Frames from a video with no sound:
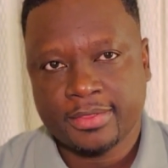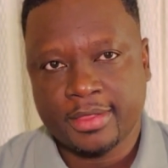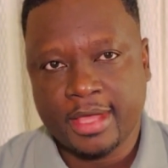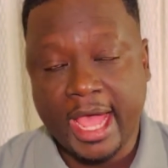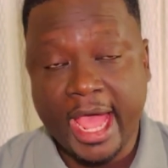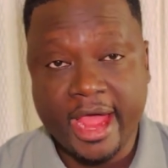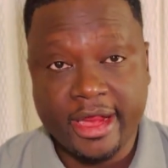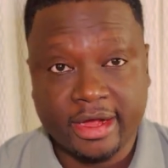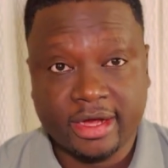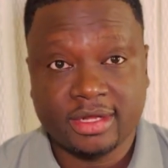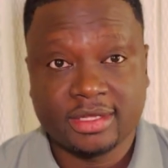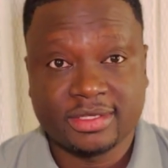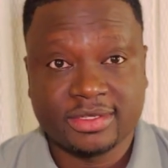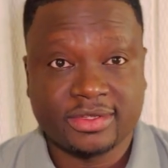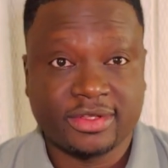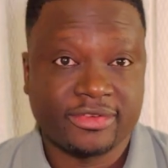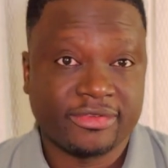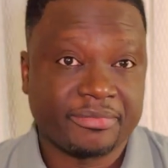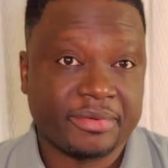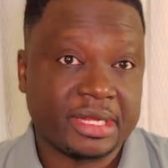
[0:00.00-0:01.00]
arrogance
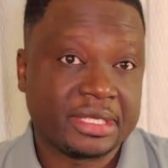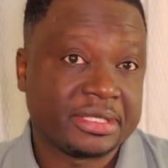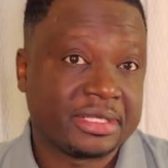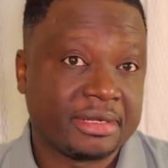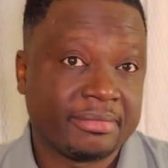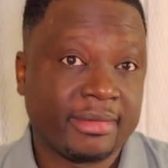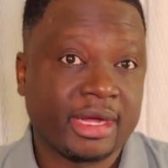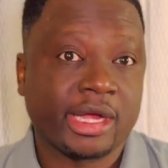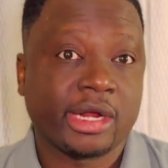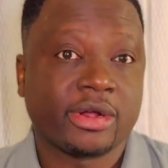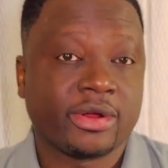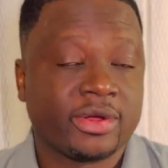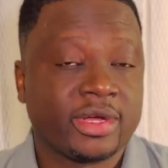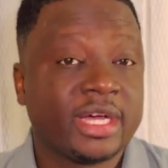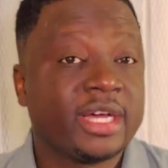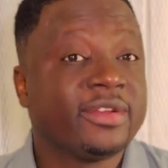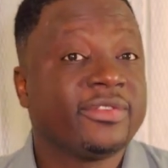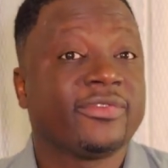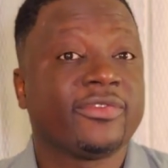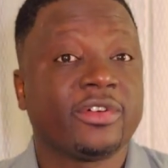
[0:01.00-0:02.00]
of President Macron,
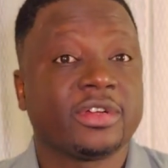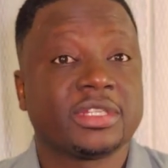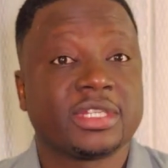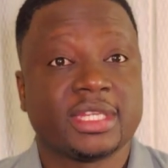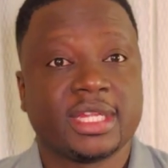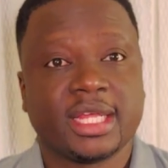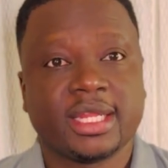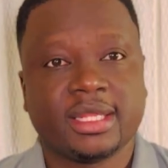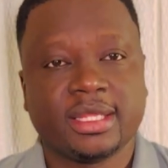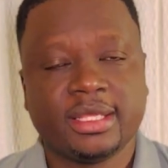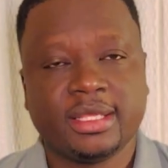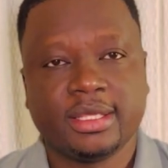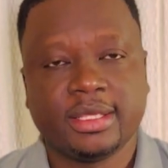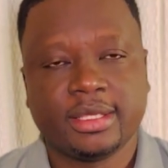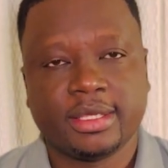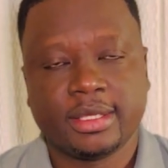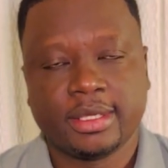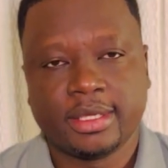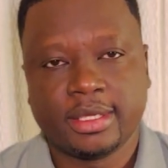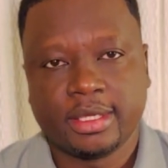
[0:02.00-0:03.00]
unfortunately,
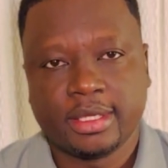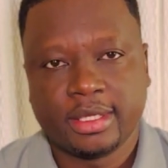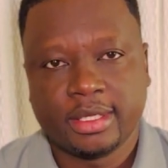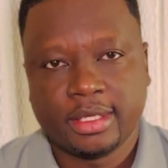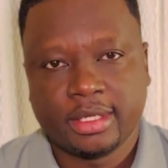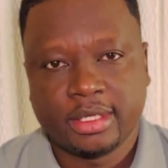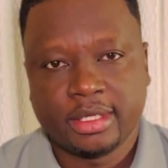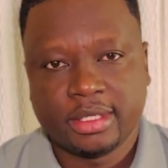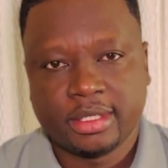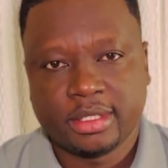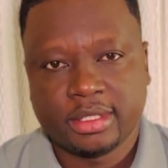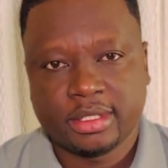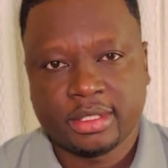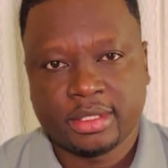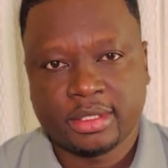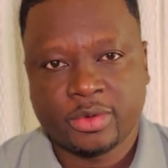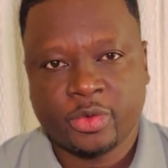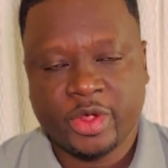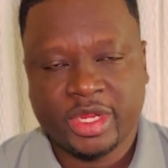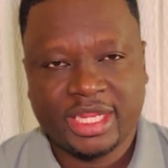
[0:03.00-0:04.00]

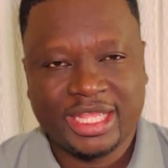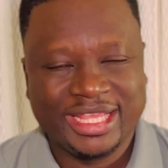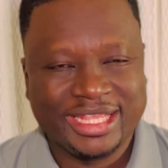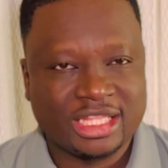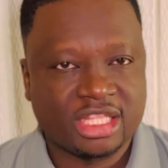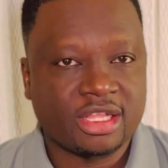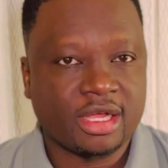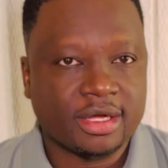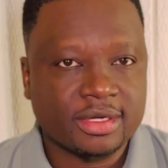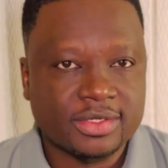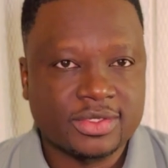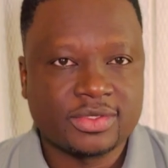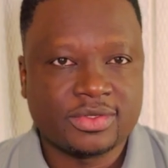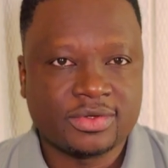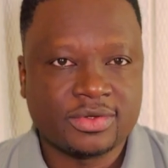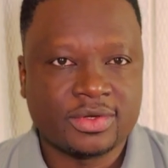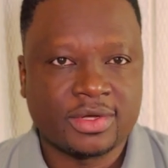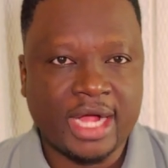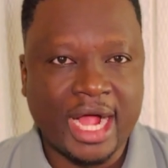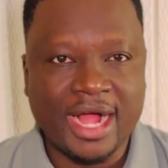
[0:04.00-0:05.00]
when he talks
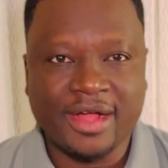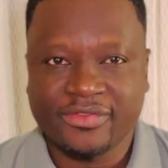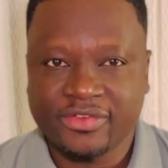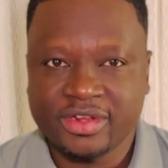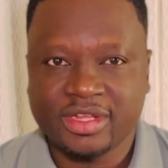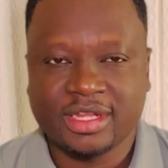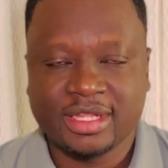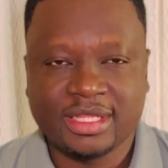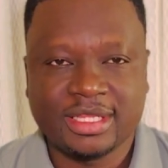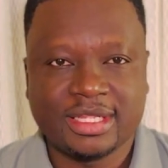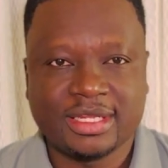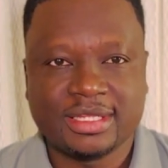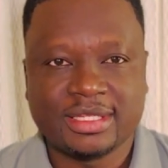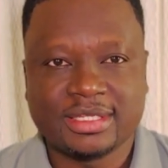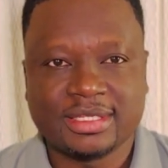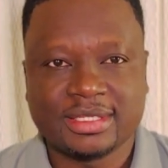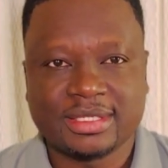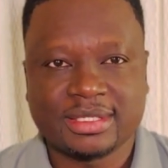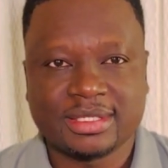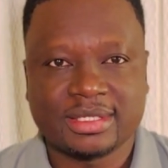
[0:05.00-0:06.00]
to African
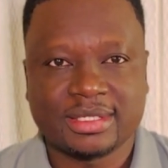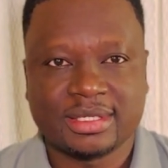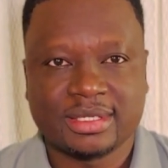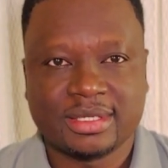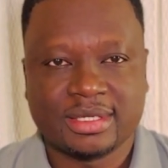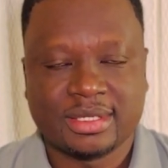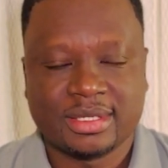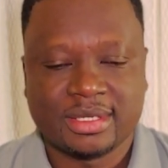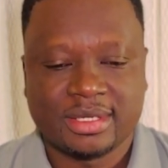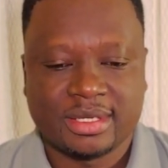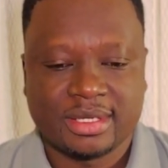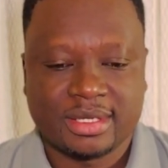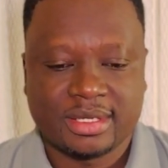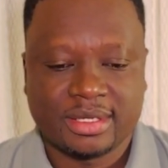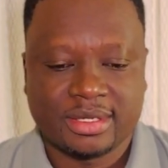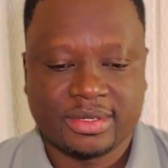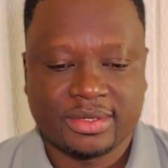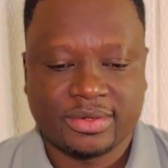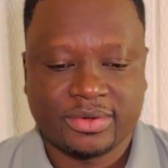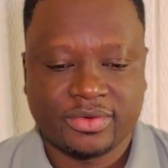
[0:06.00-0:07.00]
leaders,
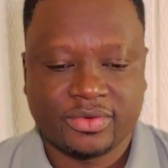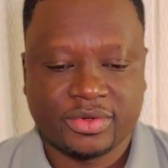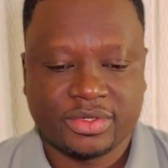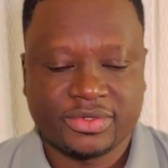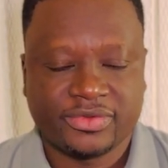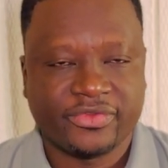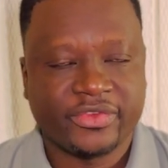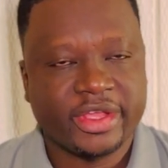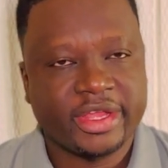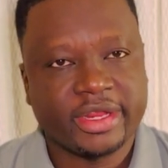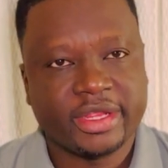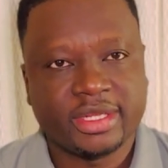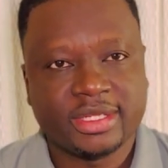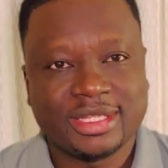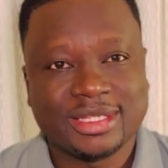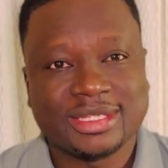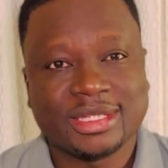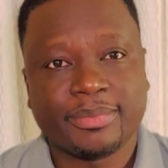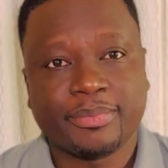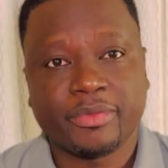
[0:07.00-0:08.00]
was very
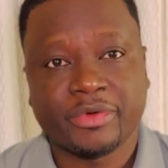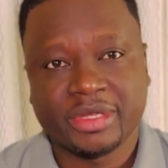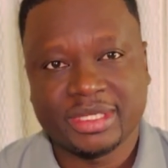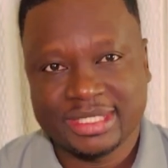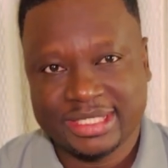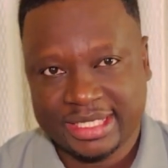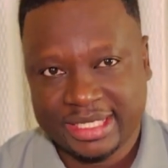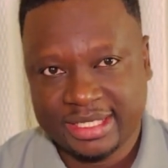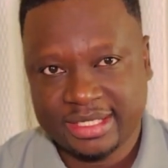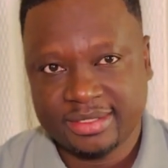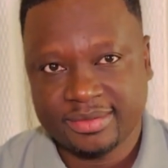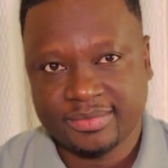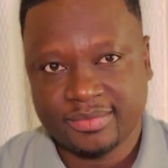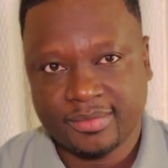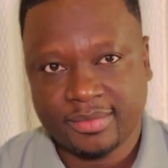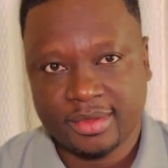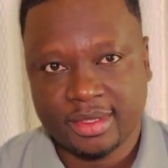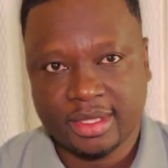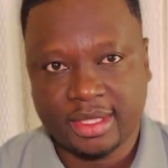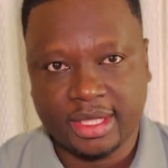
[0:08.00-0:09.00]
disappointing.
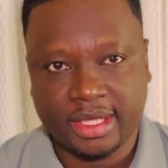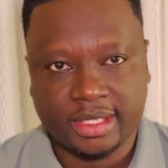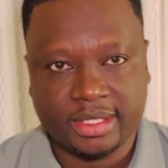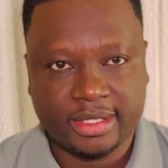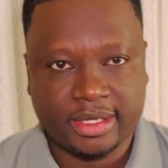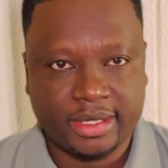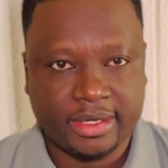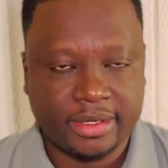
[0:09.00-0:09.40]
And